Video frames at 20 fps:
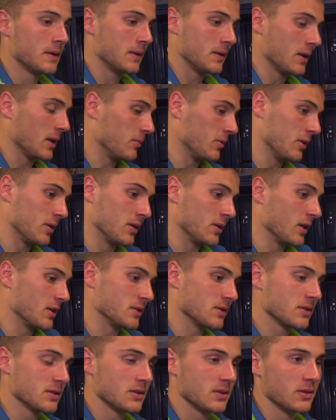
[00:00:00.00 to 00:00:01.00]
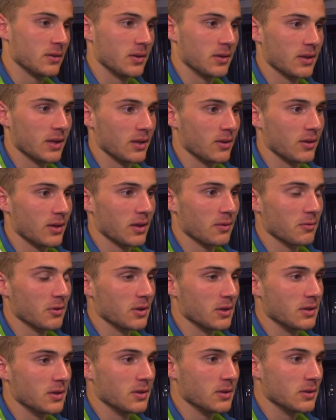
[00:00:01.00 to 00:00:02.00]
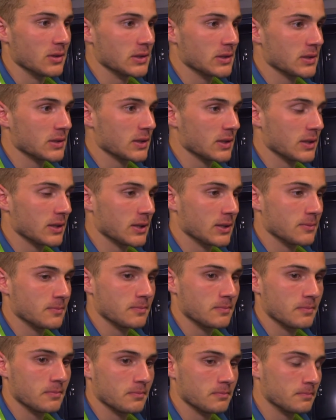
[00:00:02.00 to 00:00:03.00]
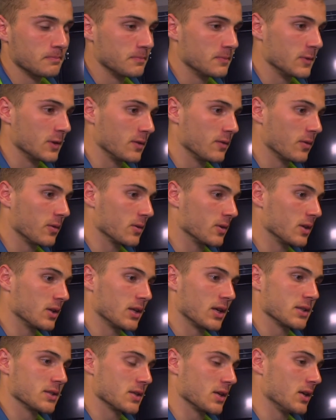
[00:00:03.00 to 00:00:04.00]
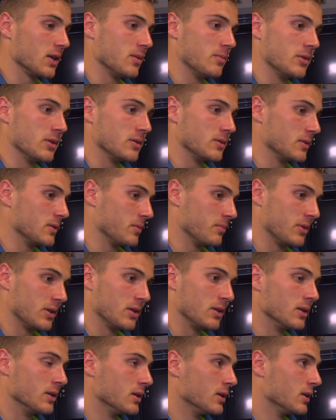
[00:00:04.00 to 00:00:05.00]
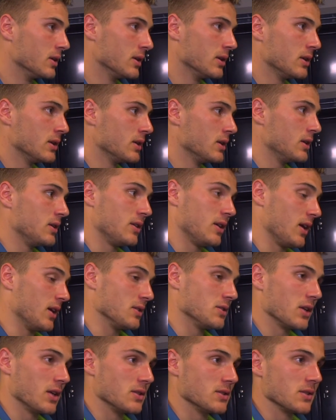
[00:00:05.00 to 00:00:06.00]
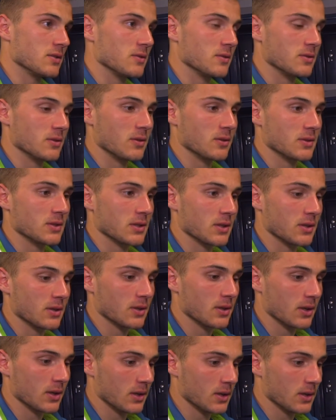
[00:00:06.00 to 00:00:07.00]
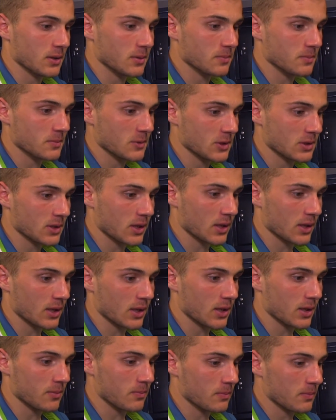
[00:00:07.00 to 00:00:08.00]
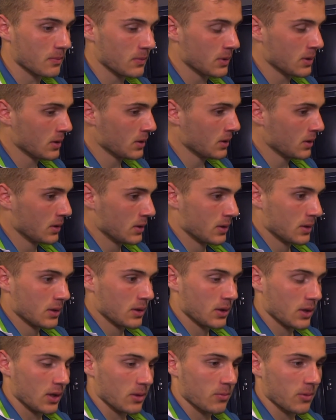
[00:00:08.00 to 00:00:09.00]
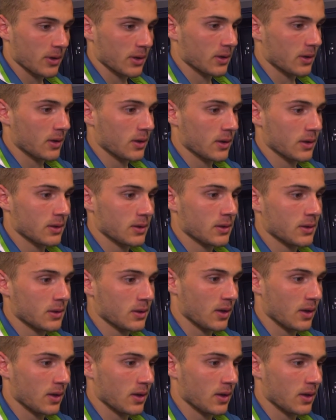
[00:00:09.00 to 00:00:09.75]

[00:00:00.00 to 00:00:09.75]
Yeah, I mean, I think that's the only thing you can really do is look forward to the next game, and I mean, can't change this result, so just got to keep working hard.